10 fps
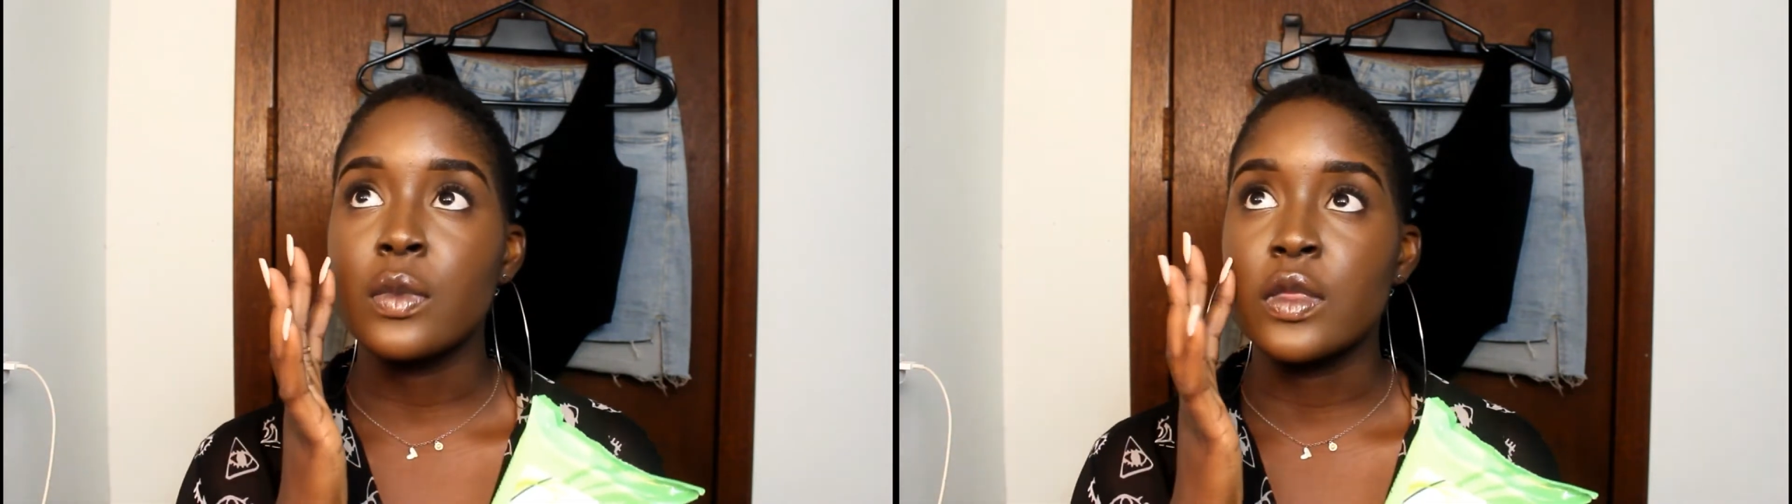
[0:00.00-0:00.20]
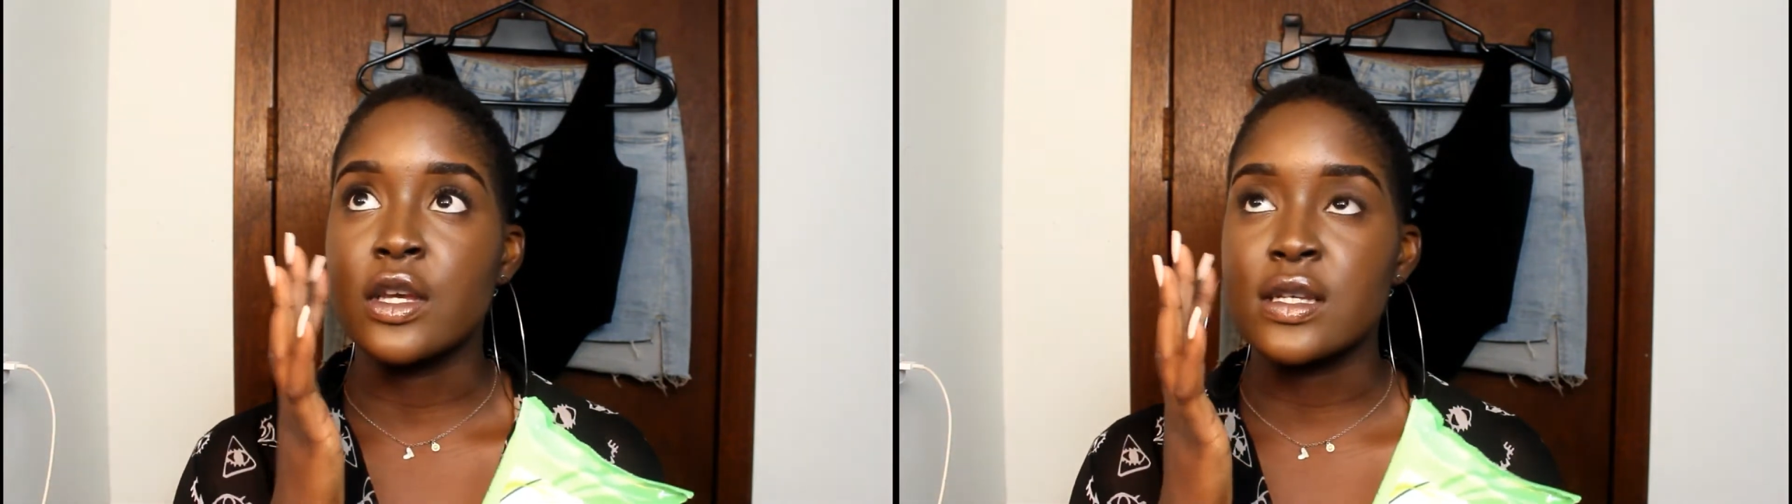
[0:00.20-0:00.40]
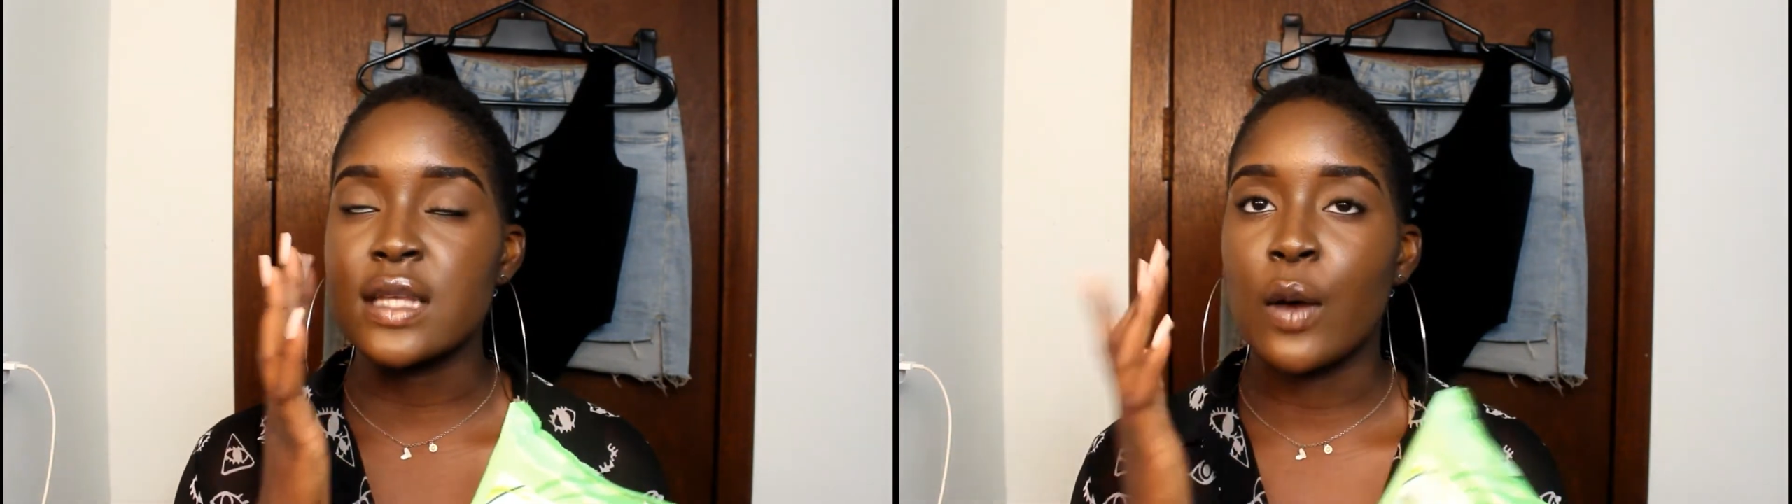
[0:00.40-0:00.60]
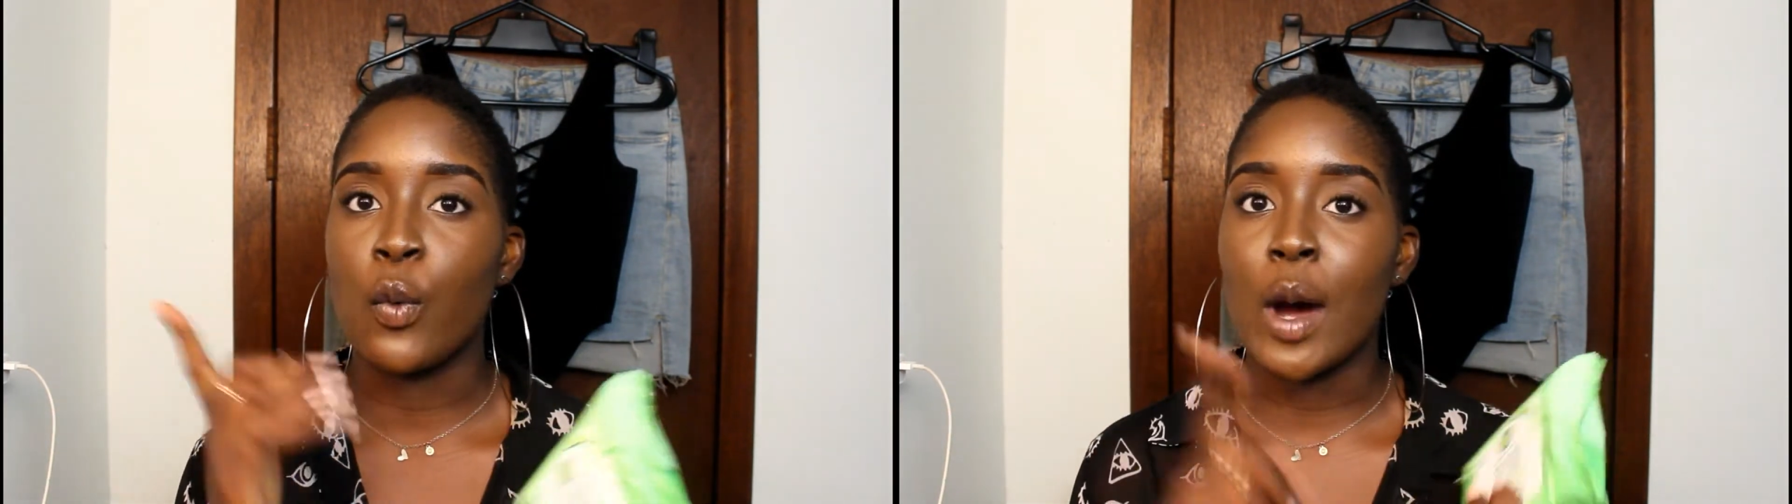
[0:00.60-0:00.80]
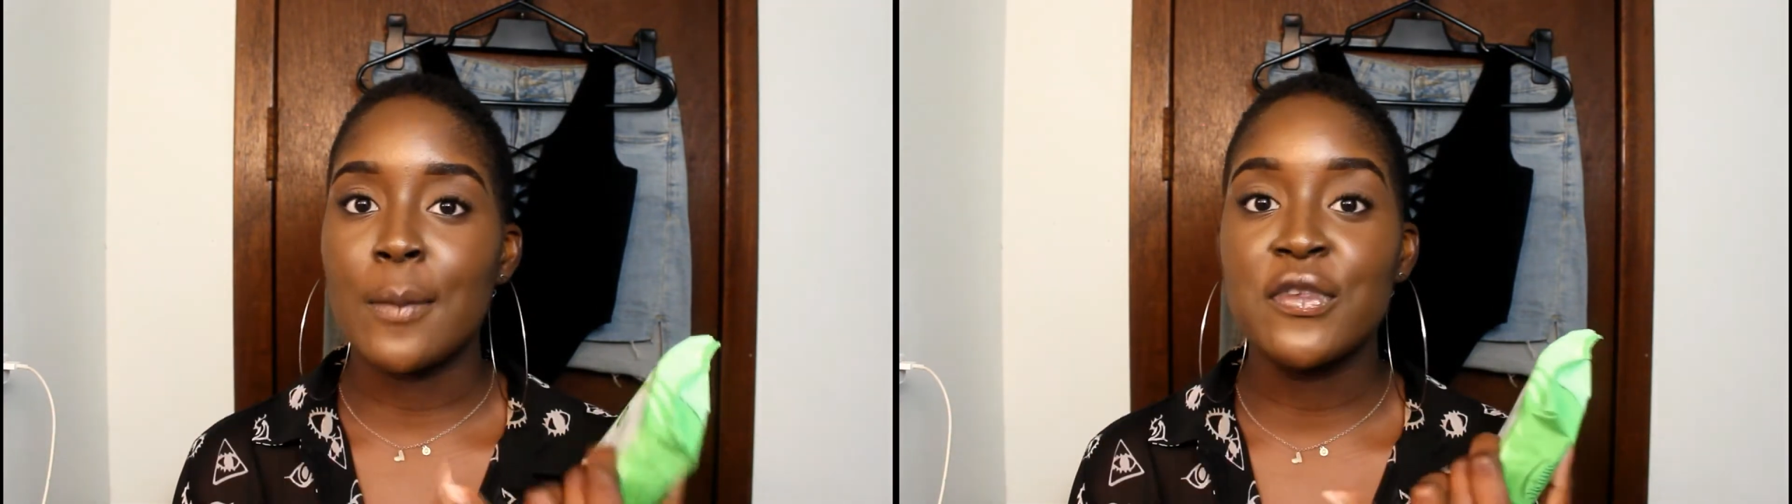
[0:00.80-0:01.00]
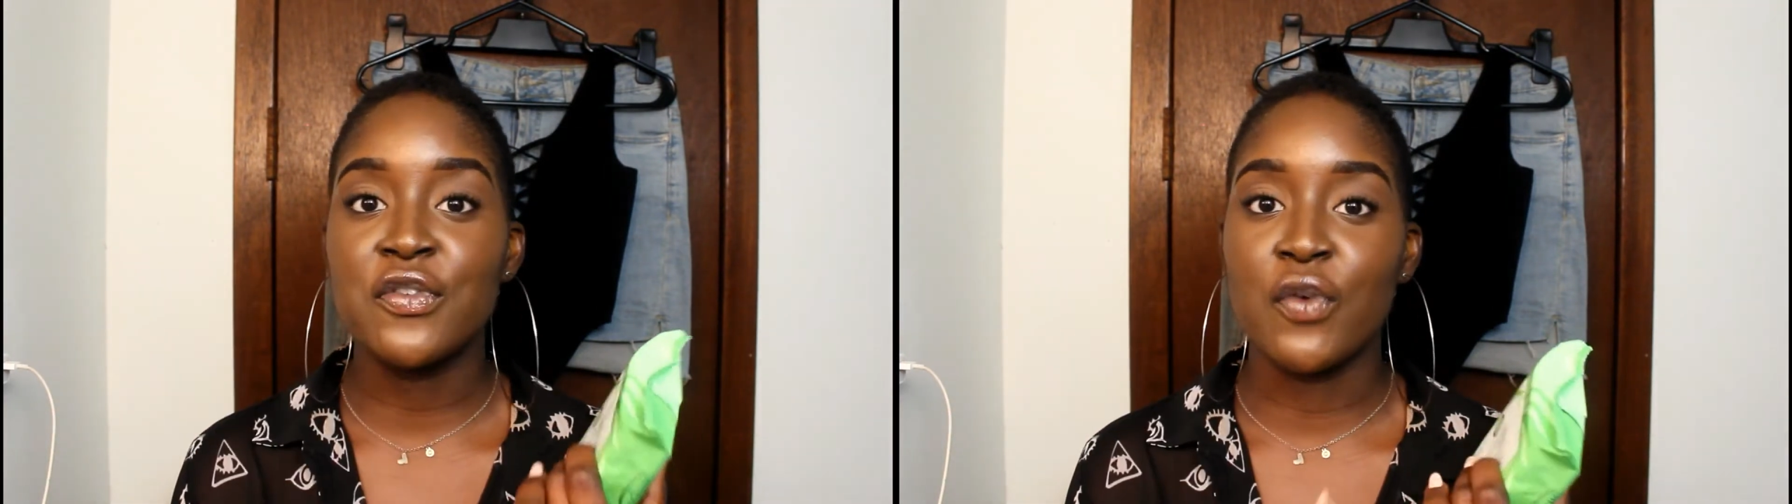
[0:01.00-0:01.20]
there's like wipes